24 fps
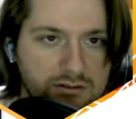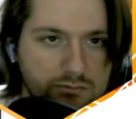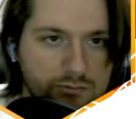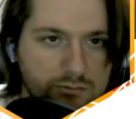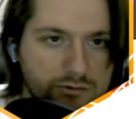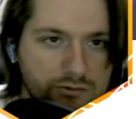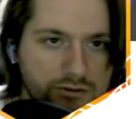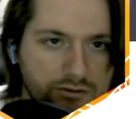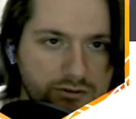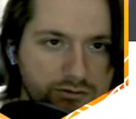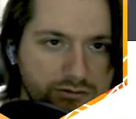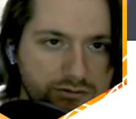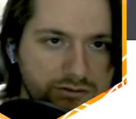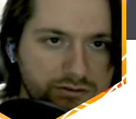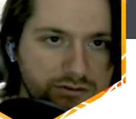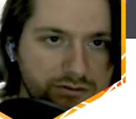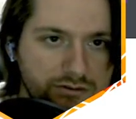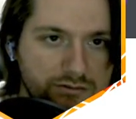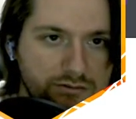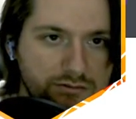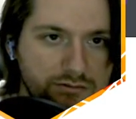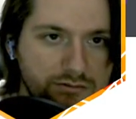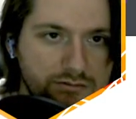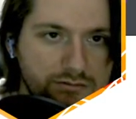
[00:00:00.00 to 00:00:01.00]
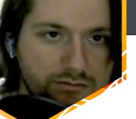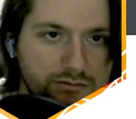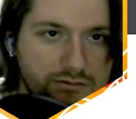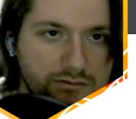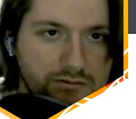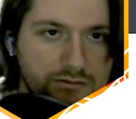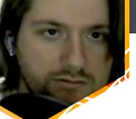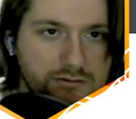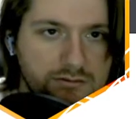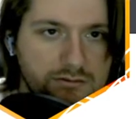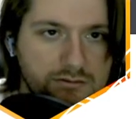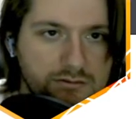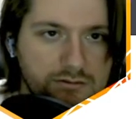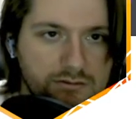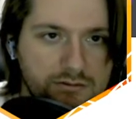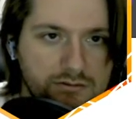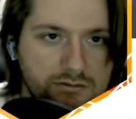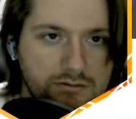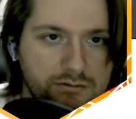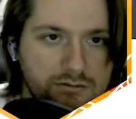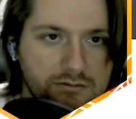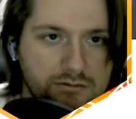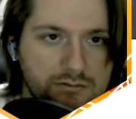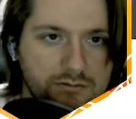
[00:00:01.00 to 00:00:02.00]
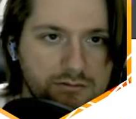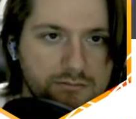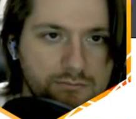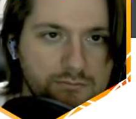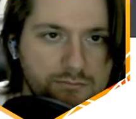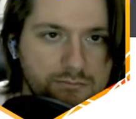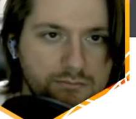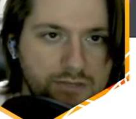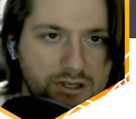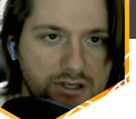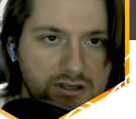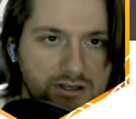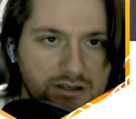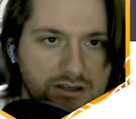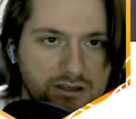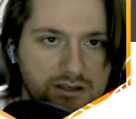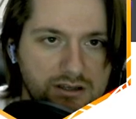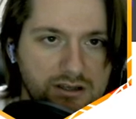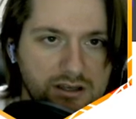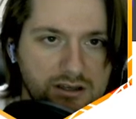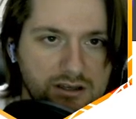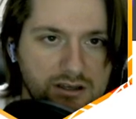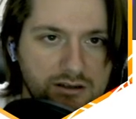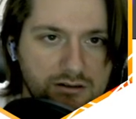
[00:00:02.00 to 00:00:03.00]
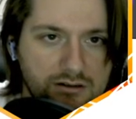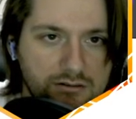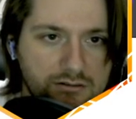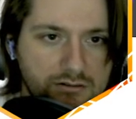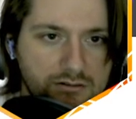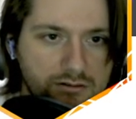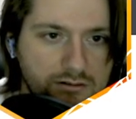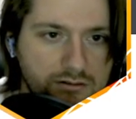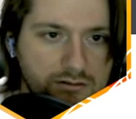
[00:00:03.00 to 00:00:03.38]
we'll go to my account.